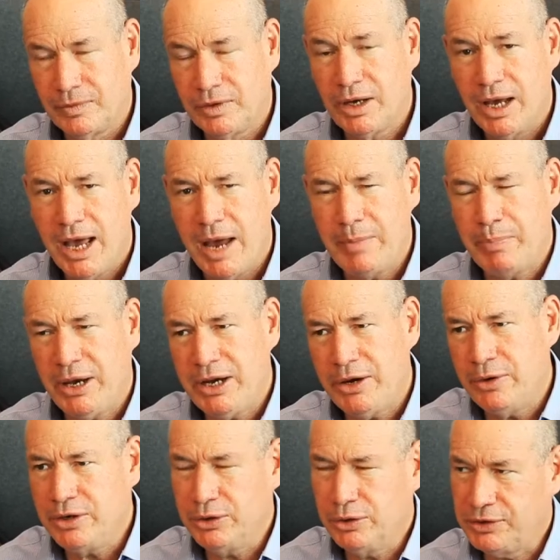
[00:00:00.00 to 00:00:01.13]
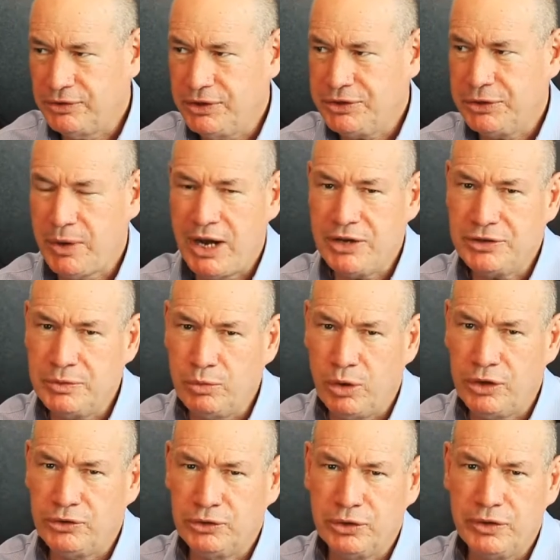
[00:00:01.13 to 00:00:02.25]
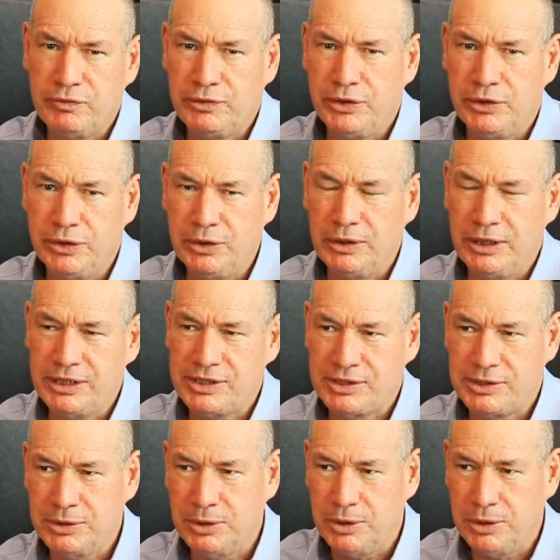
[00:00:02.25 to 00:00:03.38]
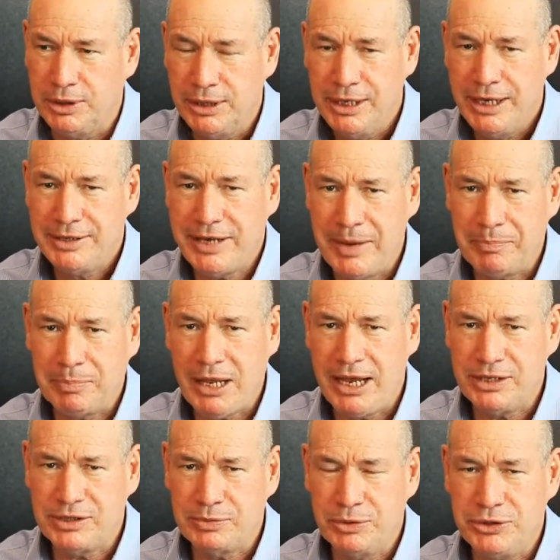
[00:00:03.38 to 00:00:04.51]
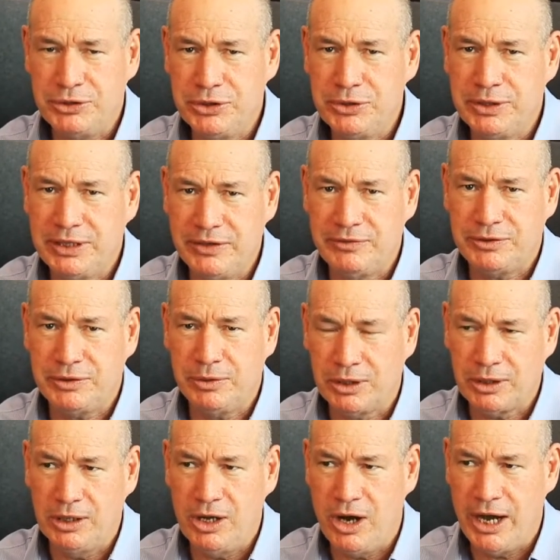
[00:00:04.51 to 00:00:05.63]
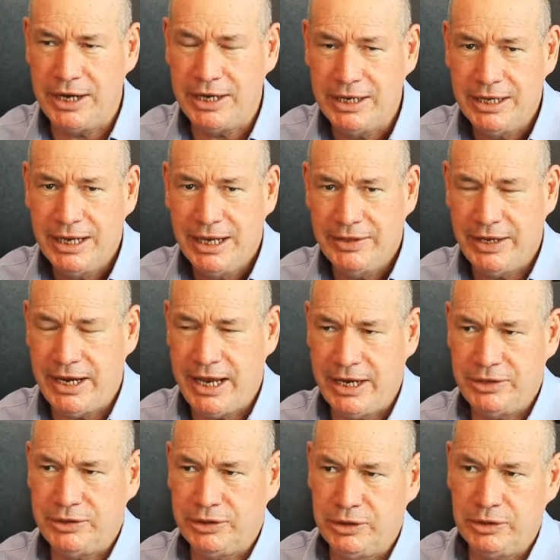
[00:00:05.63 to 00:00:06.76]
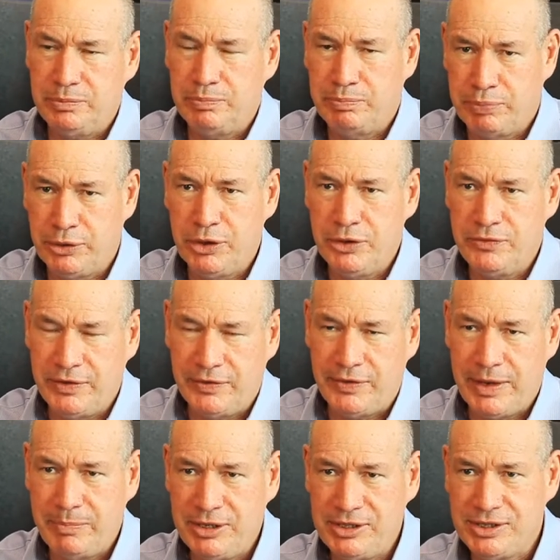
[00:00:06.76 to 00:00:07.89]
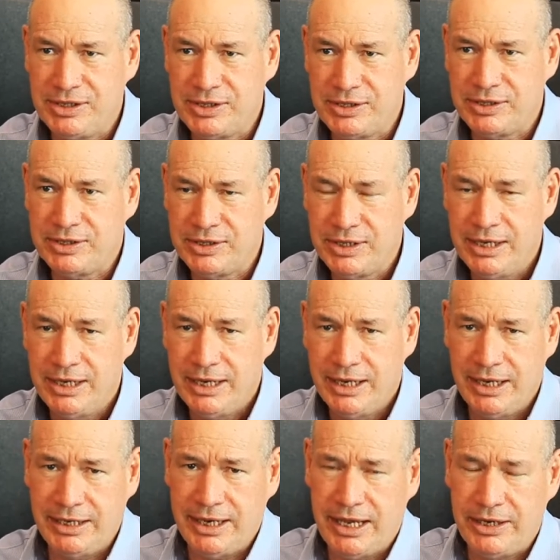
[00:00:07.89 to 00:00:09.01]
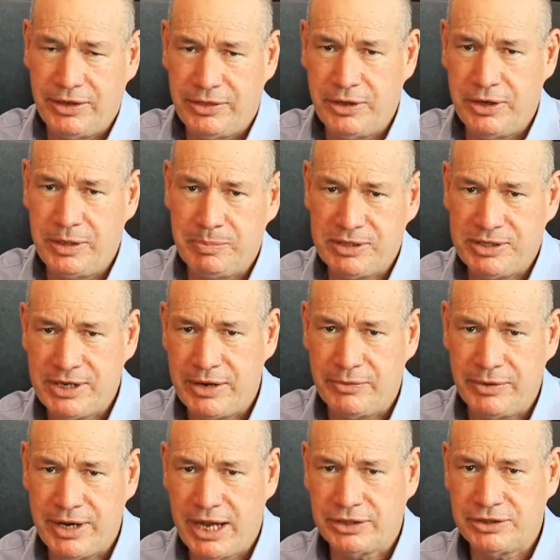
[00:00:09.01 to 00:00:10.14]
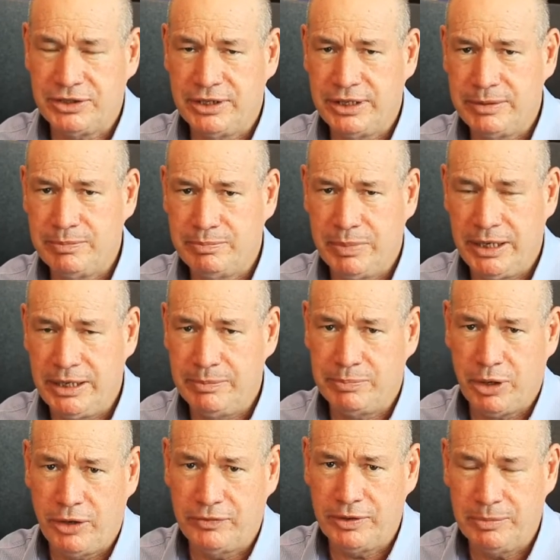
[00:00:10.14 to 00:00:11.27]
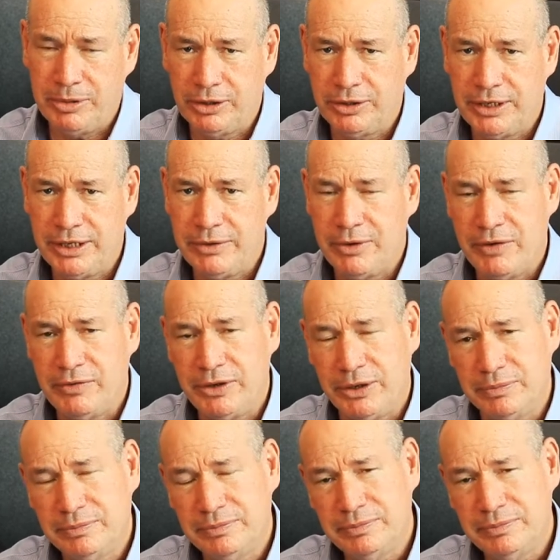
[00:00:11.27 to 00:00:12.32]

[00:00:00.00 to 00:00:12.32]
Yeah. And Peter, in your situation, what sort of to-do list or templates would you give to a client that had to prove that their business had a 30% reduction in profitability and revenue?